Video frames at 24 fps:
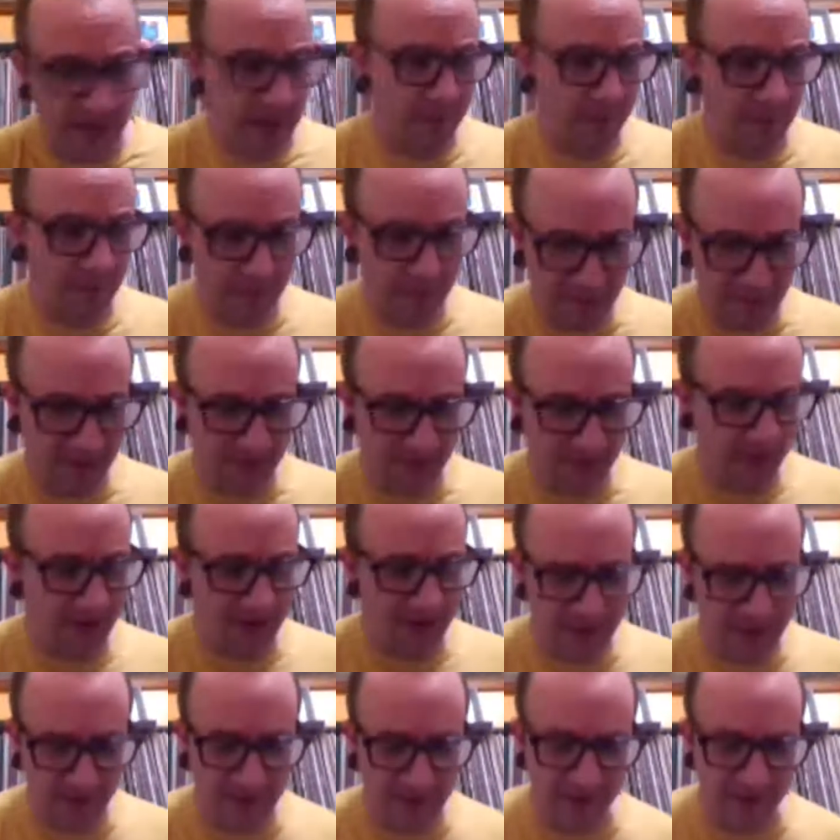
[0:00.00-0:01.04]
We've done a lot
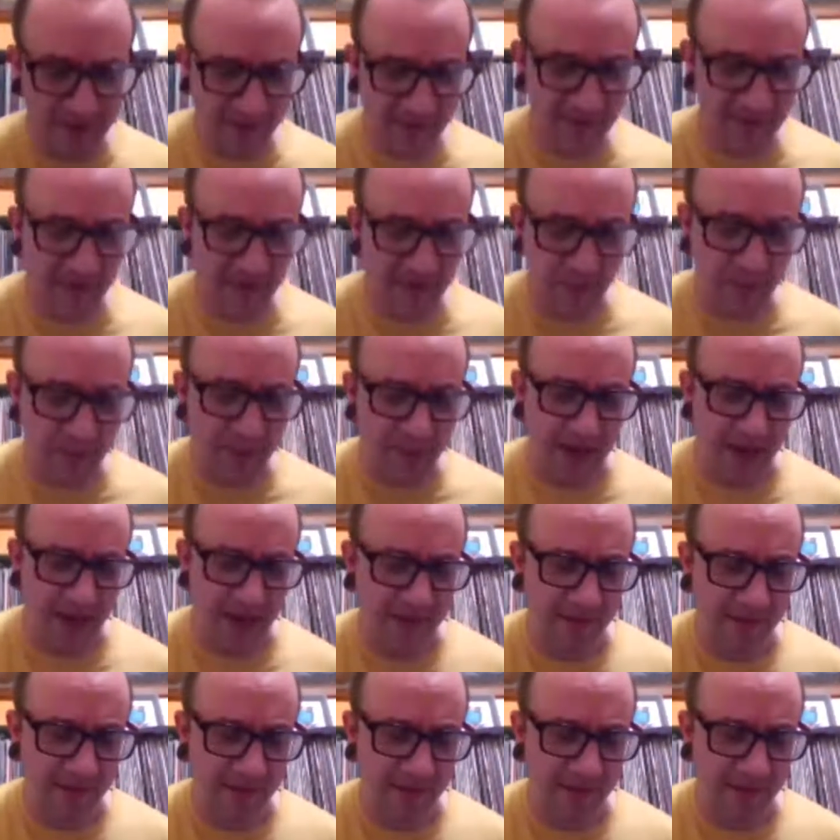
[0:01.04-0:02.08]
of different
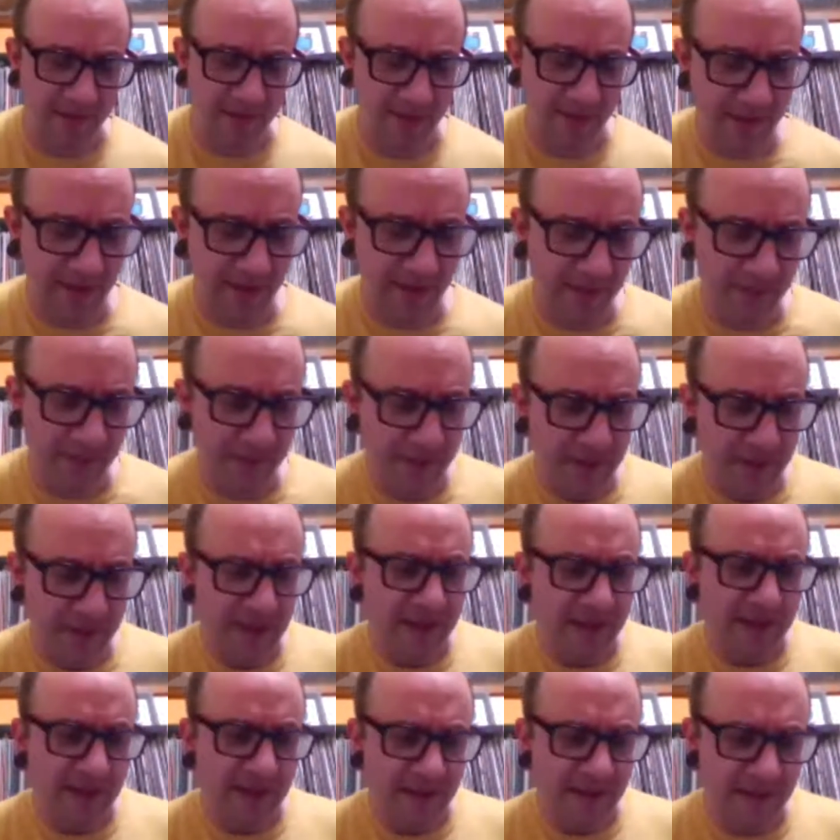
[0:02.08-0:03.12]
bands and stuff.
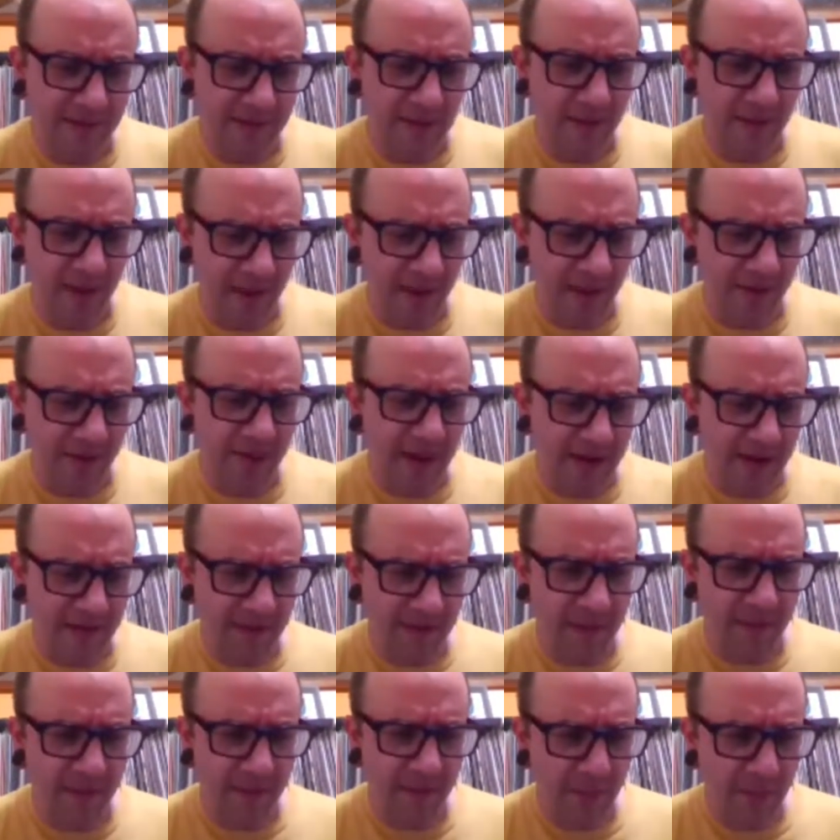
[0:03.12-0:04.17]
It seems like a lot of times
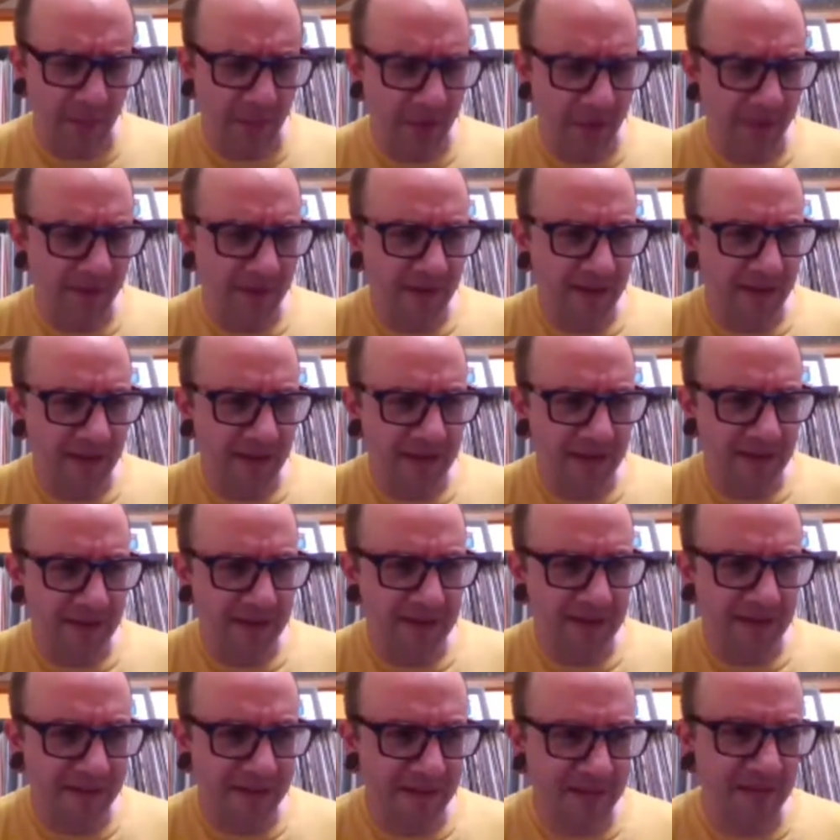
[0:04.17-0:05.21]
in Boston,
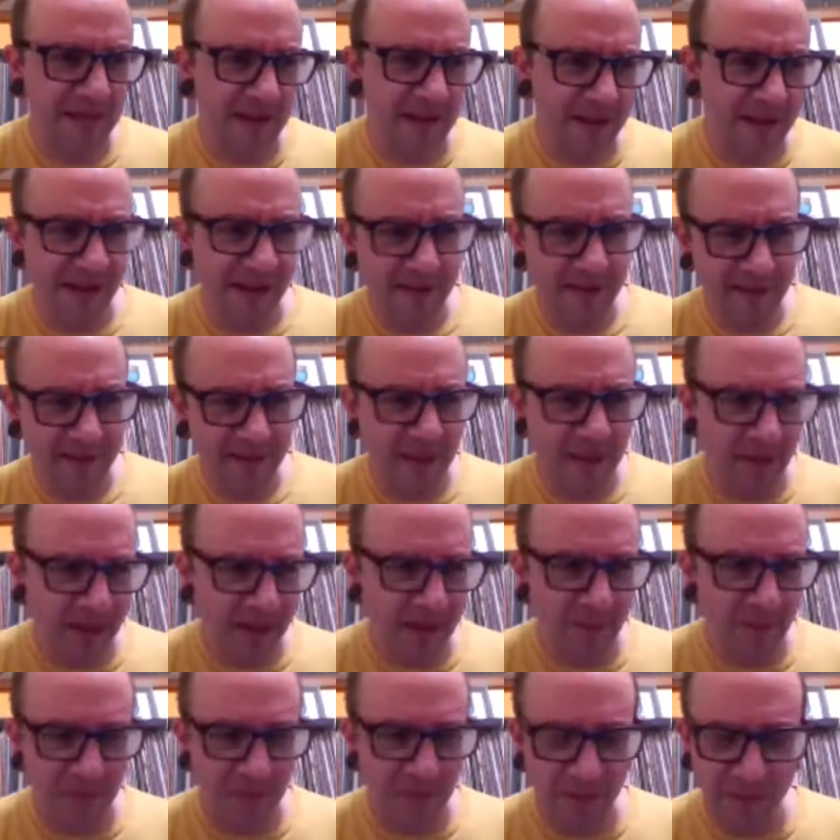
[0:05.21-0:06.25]
I'd say like
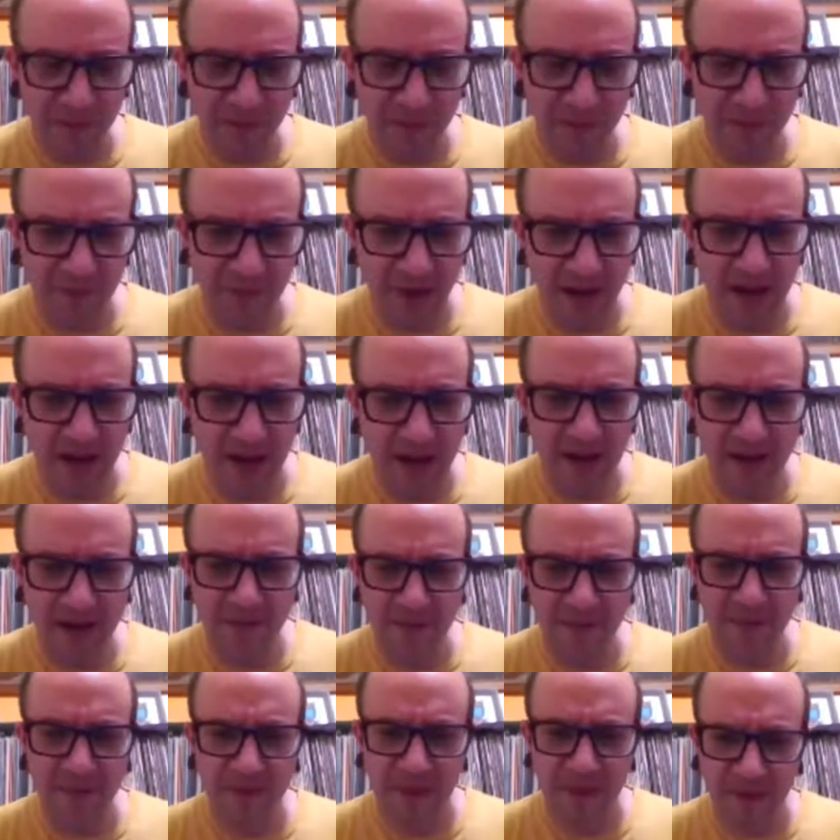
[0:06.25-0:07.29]
every
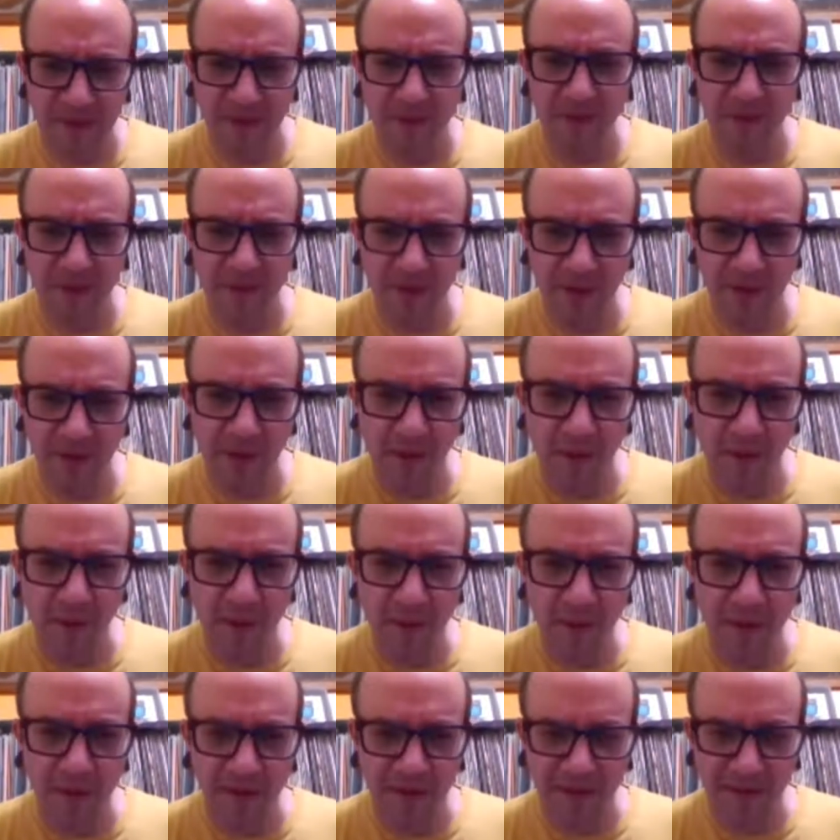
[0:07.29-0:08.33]
5 years or
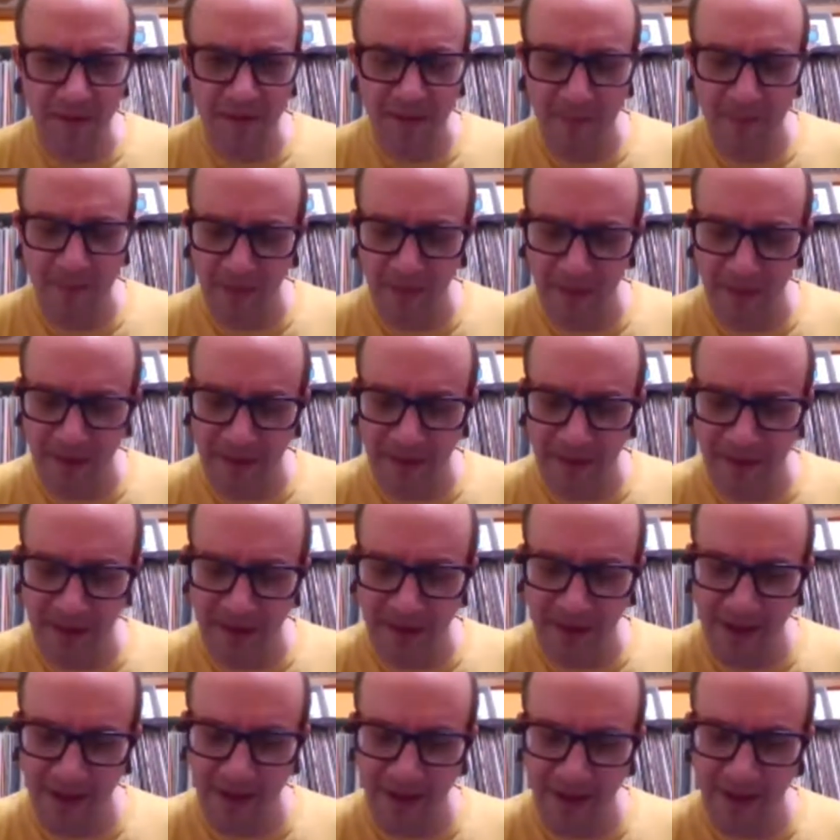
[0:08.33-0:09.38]
so, it seems like
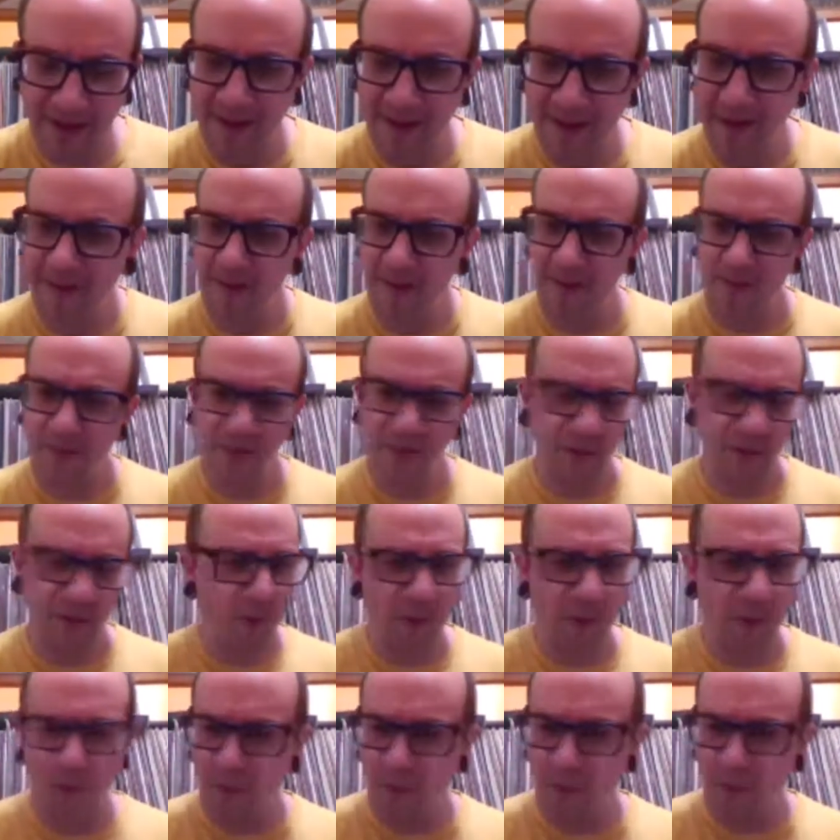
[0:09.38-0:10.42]
there's a
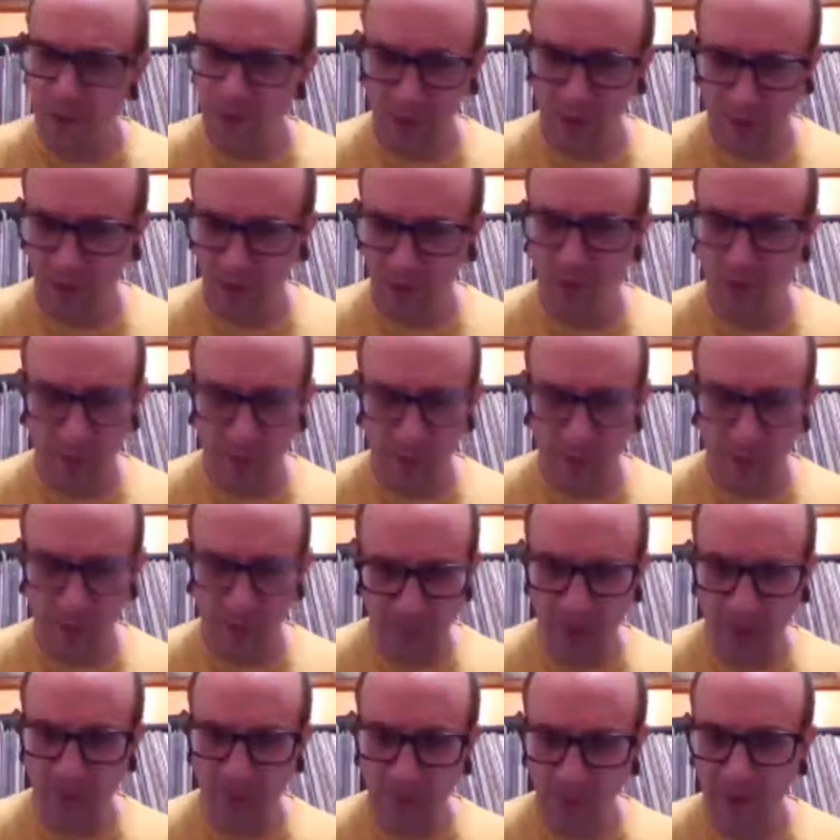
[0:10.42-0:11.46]
whole new group of
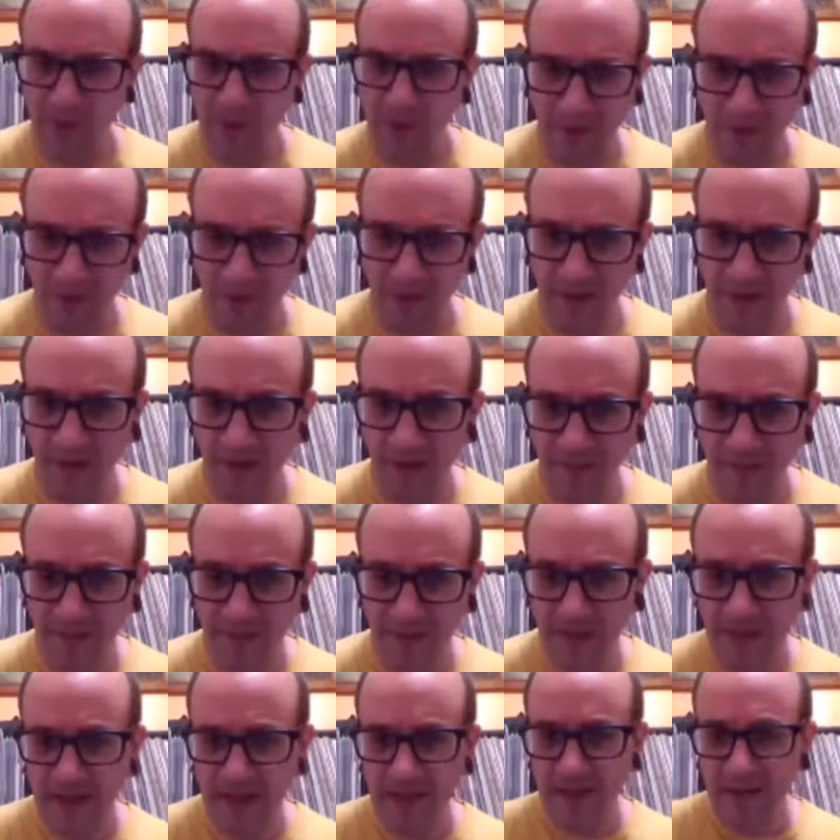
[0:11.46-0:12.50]
people doing stuff,
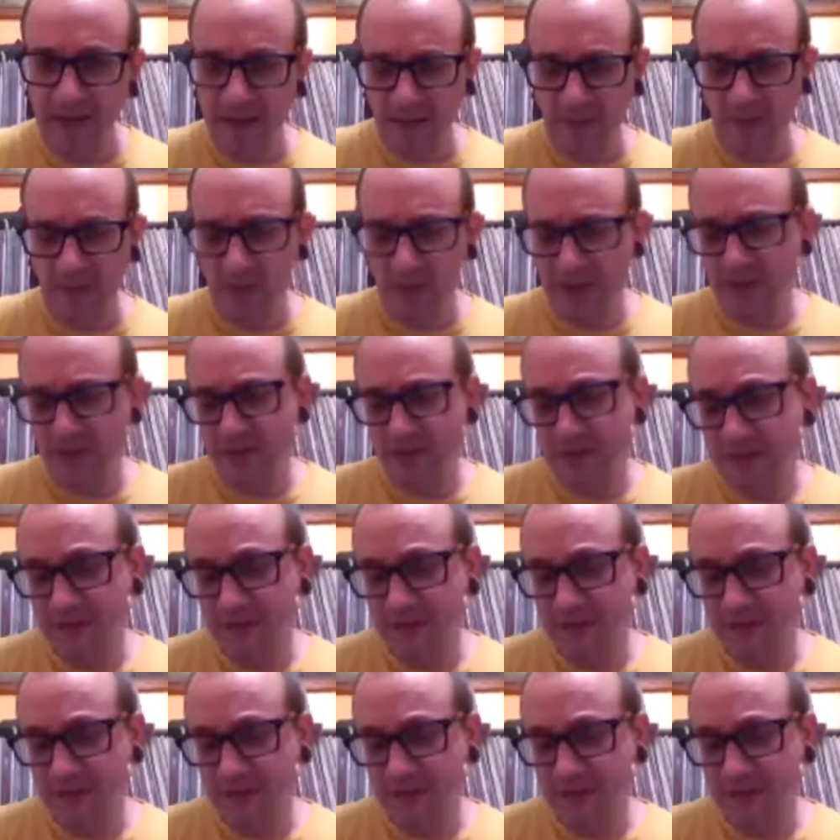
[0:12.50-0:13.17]
which